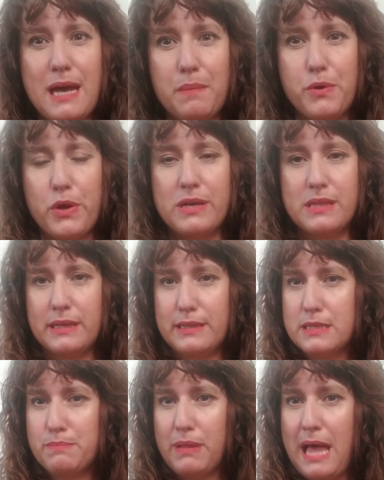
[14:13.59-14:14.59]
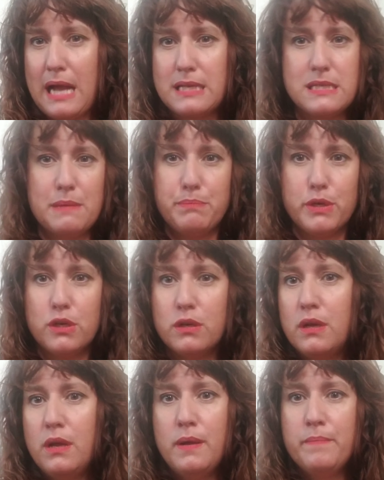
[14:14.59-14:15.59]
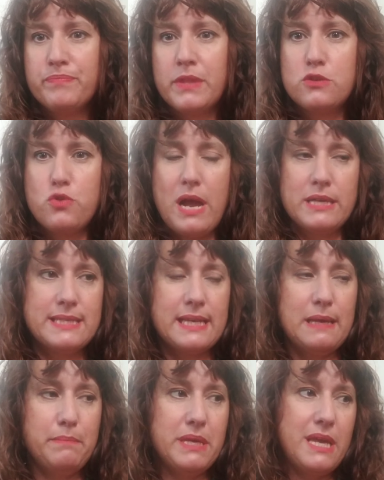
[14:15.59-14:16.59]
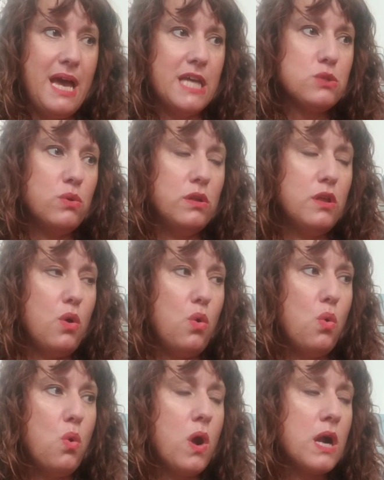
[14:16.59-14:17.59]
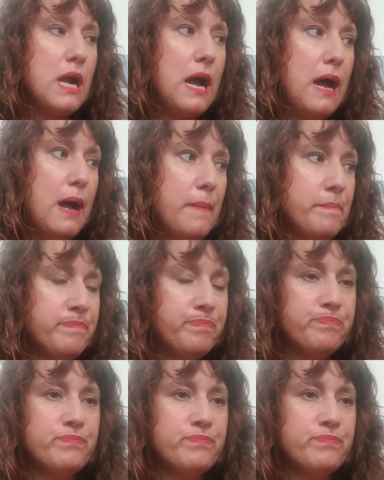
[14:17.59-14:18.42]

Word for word: I'll put on like this black simple dress that can be casual or um,